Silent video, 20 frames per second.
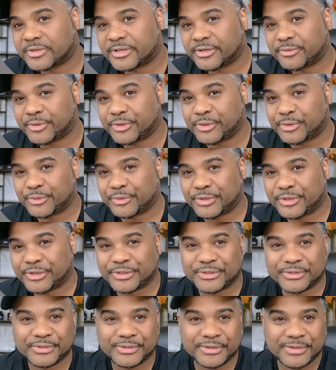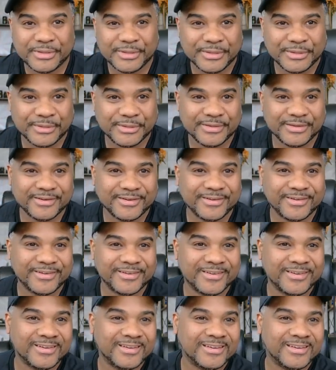can we do none here?